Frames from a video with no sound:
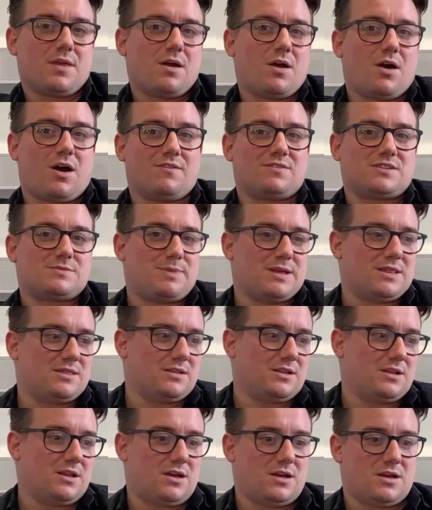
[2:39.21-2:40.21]
I've spent the
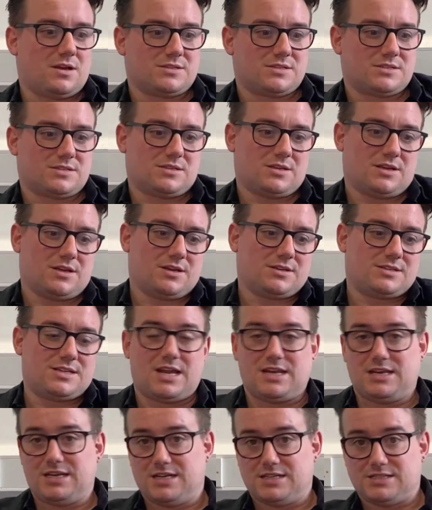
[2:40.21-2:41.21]
last
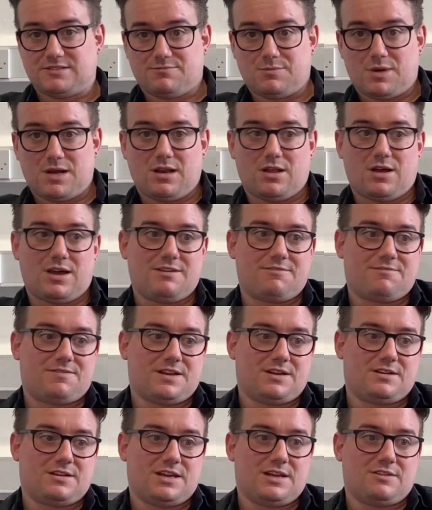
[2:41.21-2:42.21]
10 years of my life
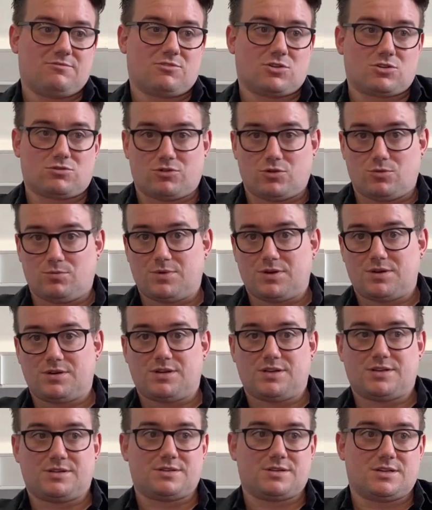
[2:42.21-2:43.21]
in recruitment
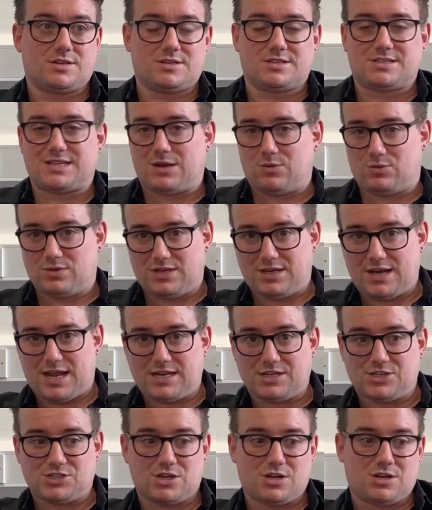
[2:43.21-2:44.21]
and sat within
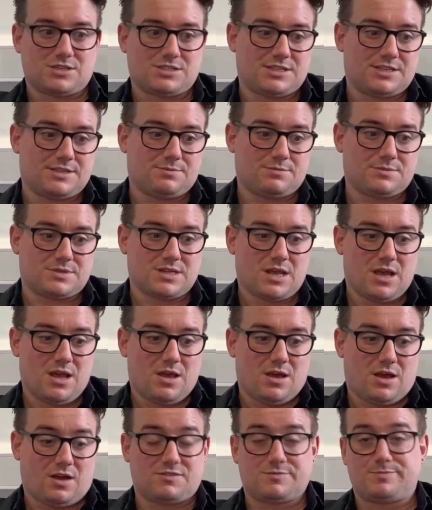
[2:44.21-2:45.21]
HR teams.
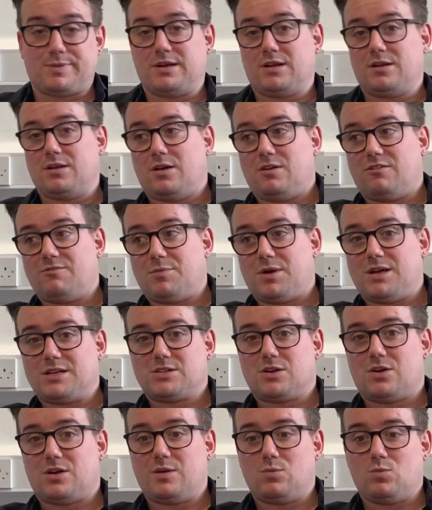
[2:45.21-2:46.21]
I've spent a lot of my
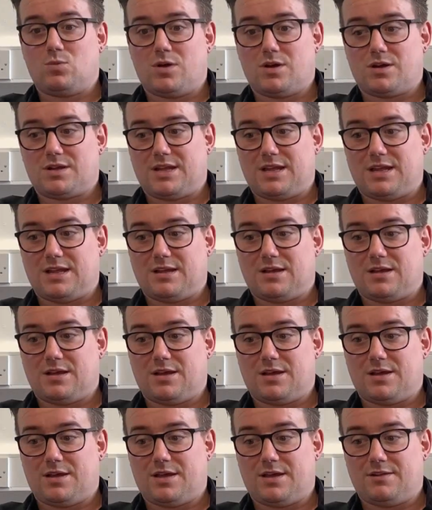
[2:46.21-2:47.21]
time working
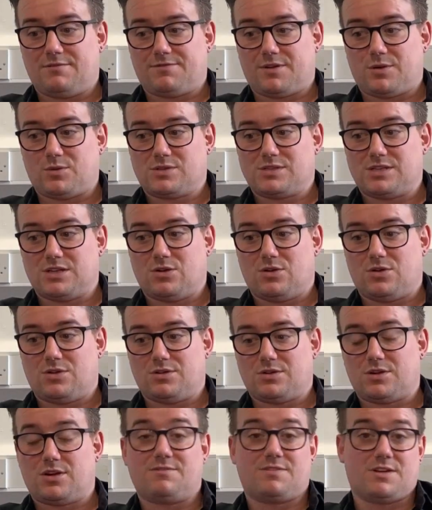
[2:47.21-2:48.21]
and focusing
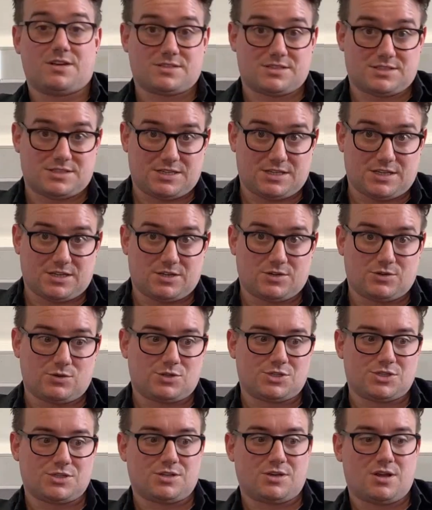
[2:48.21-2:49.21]
on diversity and
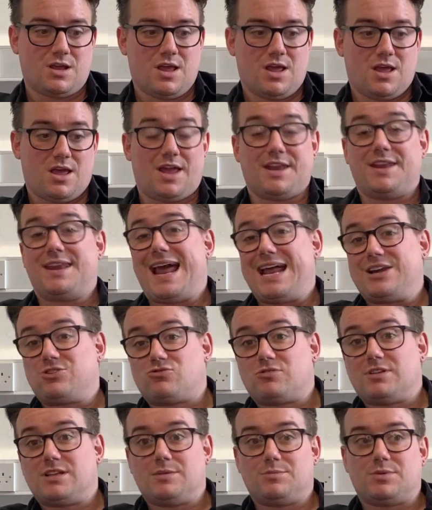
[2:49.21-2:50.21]
inclusion, and
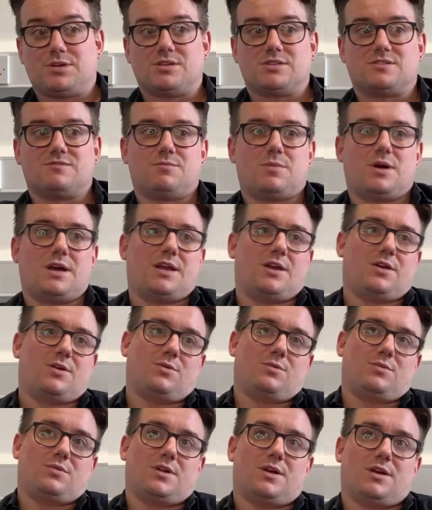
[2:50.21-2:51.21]
naturally, because of my
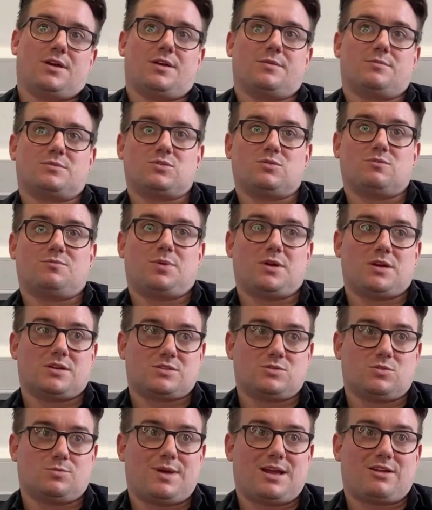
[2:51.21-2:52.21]
own sort of
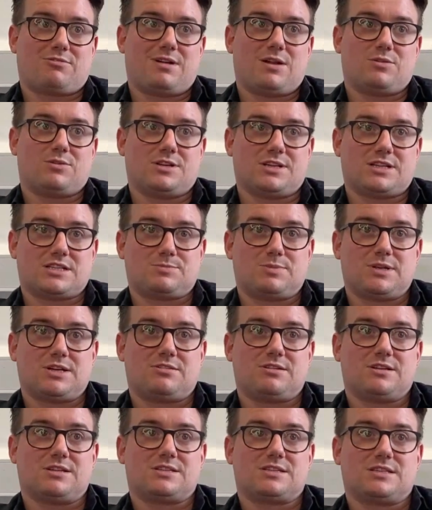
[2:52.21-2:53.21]
personal background and
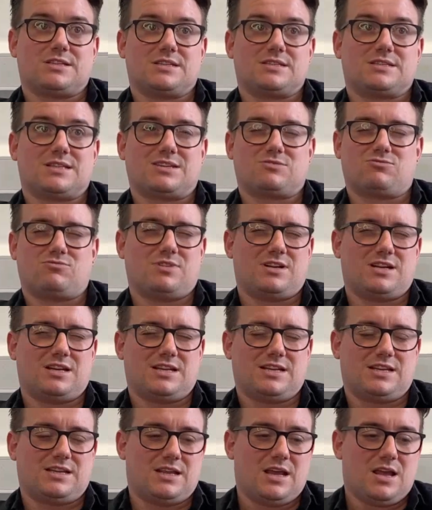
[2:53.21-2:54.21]
experiences, that's
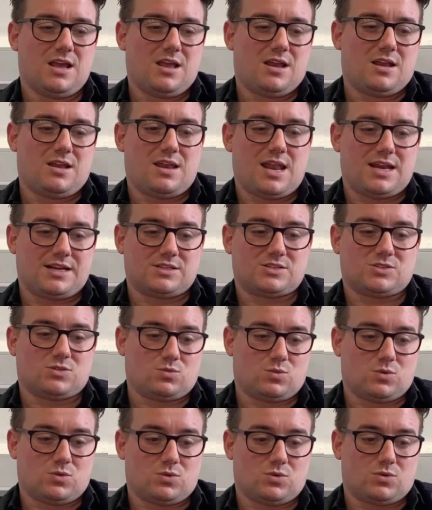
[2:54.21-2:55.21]
really lent
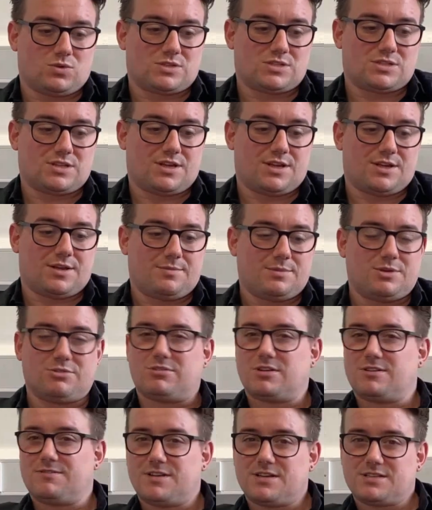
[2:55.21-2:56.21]
towards
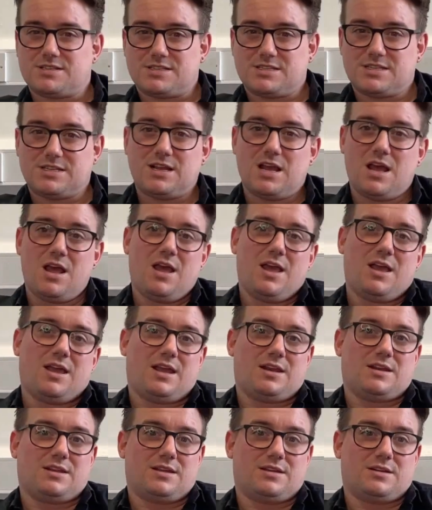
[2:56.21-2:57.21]
neurodiversity
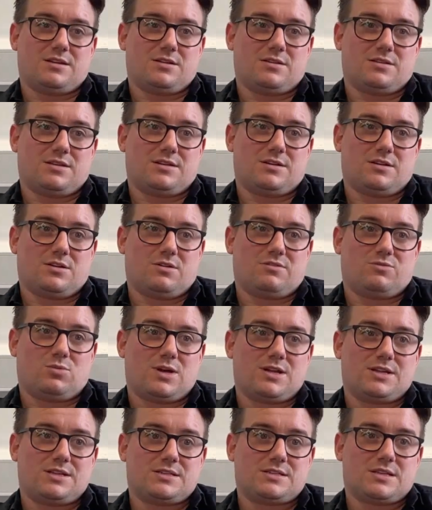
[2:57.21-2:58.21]
in a lot of
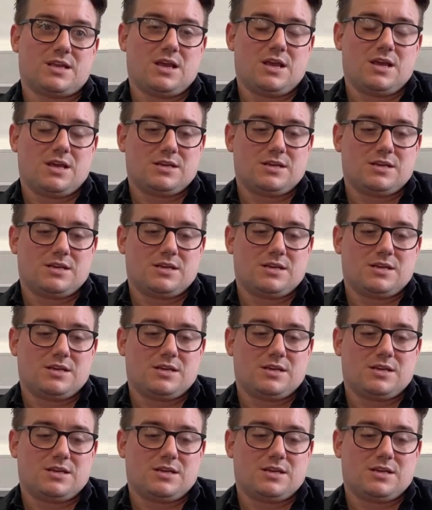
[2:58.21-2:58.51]
ways.